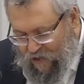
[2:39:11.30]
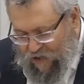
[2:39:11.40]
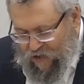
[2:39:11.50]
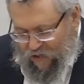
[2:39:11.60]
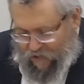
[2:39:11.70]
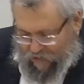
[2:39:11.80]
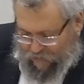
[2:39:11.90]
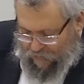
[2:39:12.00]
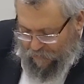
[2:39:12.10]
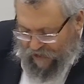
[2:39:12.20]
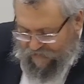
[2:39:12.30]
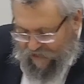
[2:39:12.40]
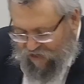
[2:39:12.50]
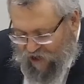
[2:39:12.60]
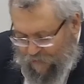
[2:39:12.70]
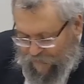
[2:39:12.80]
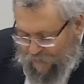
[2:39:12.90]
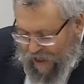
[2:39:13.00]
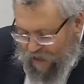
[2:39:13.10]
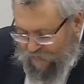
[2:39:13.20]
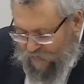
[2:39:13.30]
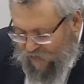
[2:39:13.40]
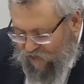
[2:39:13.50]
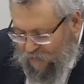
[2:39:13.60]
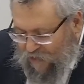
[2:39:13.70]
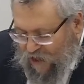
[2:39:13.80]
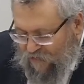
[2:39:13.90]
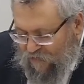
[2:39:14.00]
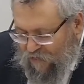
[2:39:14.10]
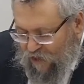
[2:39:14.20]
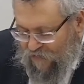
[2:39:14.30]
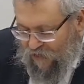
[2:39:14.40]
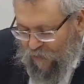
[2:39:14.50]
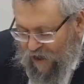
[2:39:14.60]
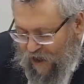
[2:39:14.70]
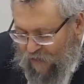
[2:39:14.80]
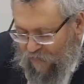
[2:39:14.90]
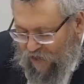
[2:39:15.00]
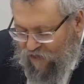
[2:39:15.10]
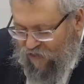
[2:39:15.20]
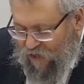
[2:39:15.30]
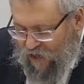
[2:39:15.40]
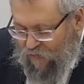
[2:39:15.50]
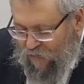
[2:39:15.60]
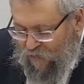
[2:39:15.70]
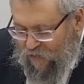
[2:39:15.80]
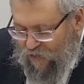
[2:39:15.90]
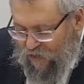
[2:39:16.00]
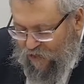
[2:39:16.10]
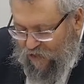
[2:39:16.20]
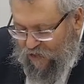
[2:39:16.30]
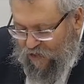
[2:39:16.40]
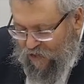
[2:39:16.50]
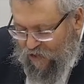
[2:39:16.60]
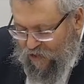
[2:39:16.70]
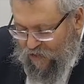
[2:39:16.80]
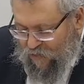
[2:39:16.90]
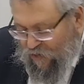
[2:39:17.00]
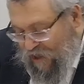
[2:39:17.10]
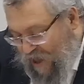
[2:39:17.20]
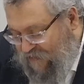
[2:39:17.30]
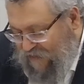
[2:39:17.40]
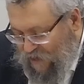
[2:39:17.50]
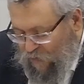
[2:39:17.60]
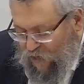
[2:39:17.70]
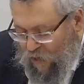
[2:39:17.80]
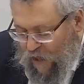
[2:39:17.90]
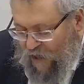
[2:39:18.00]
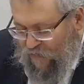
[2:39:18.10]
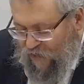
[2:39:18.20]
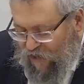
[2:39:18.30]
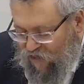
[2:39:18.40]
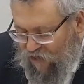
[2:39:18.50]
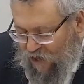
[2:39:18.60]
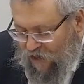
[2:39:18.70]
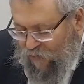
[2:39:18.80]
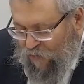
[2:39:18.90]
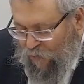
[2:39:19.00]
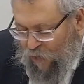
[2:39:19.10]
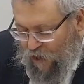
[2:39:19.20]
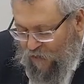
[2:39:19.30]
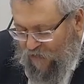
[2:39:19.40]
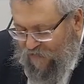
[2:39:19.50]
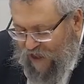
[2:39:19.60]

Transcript: its own, it becomes increased. Meaning the increasement is when it goes into the river. Like it's almost like there's more water in the river, but it's